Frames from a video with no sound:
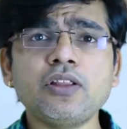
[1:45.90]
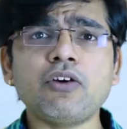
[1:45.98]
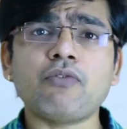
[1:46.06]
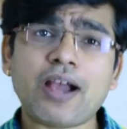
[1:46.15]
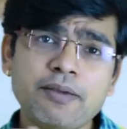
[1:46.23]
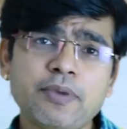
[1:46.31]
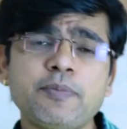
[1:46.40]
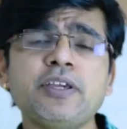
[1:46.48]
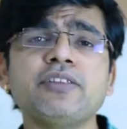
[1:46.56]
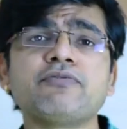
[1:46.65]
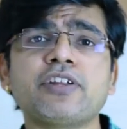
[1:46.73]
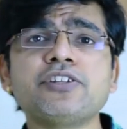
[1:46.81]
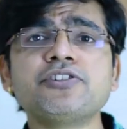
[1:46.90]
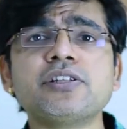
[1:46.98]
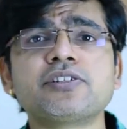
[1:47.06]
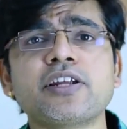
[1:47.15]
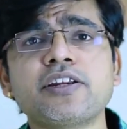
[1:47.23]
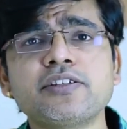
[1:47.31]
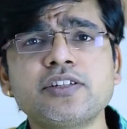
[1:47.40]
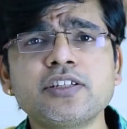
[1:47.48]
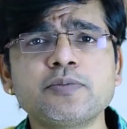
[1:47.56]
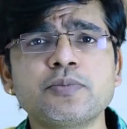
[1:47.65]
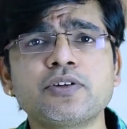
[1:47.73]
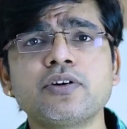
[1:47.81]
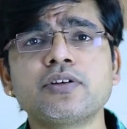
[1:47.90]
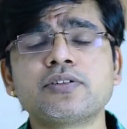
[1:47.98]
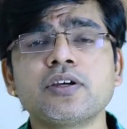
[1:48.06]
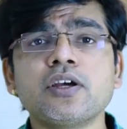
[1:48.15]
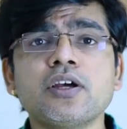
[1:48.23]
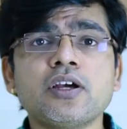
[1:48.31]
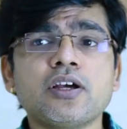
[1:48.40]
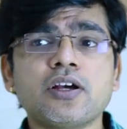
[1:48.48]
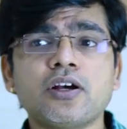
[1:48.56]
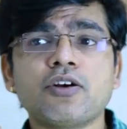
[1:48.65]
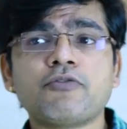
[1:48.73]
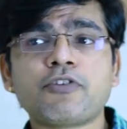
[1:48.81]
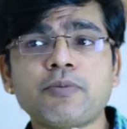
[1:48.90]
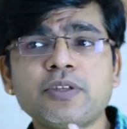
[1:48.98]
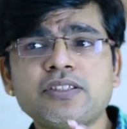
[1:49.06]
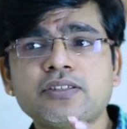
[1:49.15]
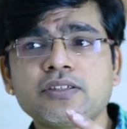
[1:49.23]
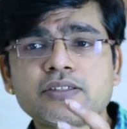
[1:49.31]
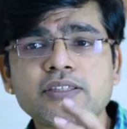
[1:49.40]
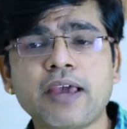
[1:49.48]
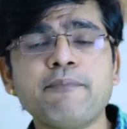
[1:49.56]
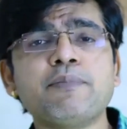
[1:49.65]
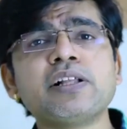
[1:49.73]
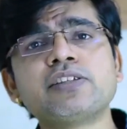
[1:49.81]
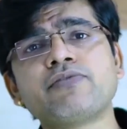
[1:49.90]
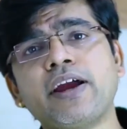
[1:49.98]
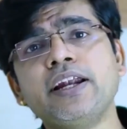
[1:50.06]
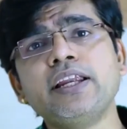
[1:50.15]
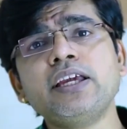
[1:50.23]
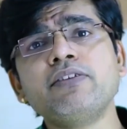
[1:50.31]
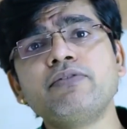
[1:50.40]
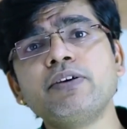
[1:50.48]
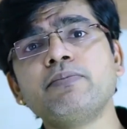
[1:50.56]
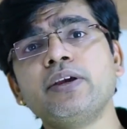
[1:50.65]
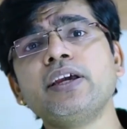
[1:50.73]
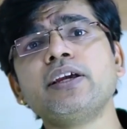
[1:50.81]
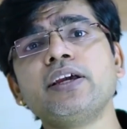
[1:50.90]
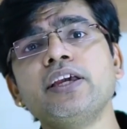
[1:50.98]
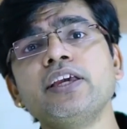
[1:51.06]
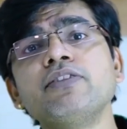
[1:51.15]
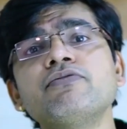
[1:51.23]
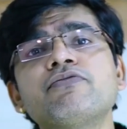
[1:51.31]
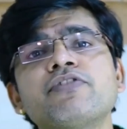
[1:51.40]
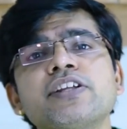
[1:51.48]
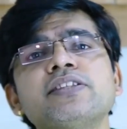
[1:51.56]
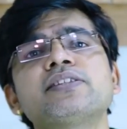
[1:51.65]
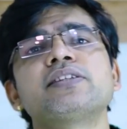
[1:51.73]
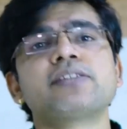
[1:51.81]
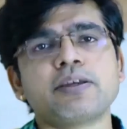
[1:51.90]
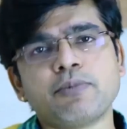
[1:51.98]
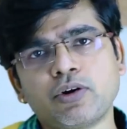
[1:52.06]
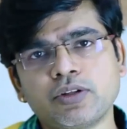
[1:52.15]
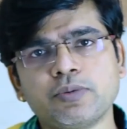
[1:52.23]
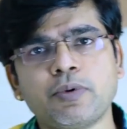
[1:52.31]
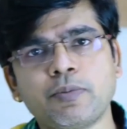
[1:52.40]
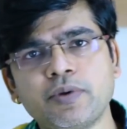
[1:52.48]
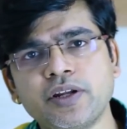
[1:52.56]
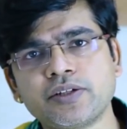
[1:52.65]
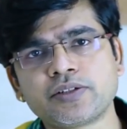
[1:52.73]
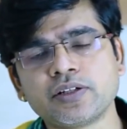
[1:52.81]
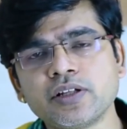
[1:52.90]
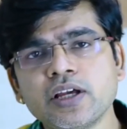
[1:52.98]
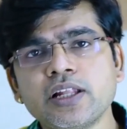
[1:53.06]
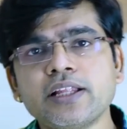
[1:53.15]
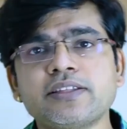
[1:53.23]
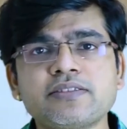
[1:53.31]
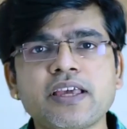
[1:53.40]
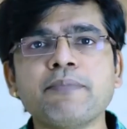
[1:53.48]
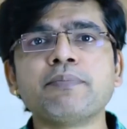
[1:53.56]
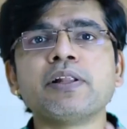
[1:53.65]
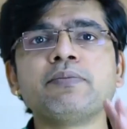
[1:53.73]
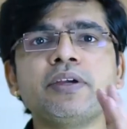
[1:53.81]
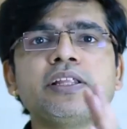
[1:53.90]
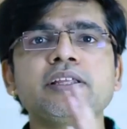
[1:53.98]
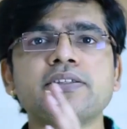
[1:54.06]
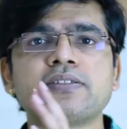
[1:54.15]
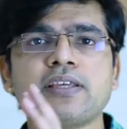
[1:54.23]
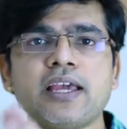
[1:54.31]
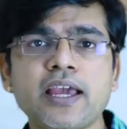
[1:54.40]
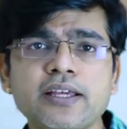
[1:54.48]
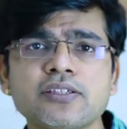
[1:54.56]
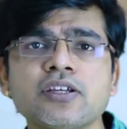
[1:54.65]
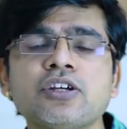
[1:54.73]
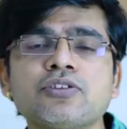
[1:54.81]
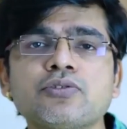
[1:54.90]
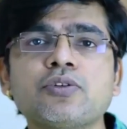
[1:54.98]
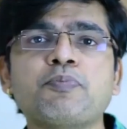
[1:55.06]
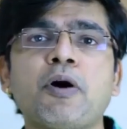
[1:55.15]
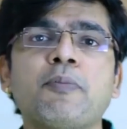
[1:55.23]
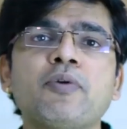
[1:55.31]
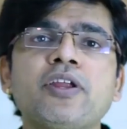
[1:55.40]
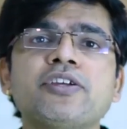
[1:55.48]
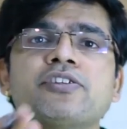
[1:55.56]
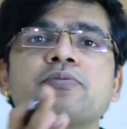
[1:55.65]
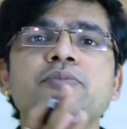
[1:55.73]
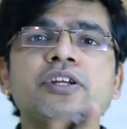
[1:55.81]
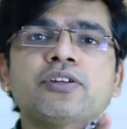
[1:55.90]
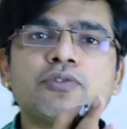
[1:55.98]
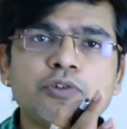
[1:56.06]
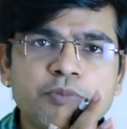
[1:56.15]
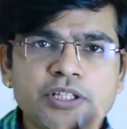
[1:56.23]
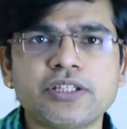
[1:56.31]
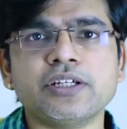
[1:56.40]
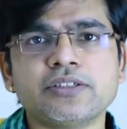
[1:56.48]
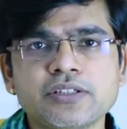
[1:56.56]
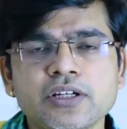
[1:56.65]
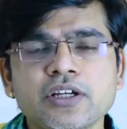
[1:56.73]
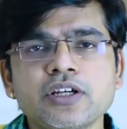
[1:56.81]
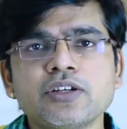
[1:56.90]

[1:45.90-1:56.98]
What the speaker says: Now why maybe inferential statistics? Because from this samples finding we make inferences about the population. That the sample mean is x, so the population mean could be this.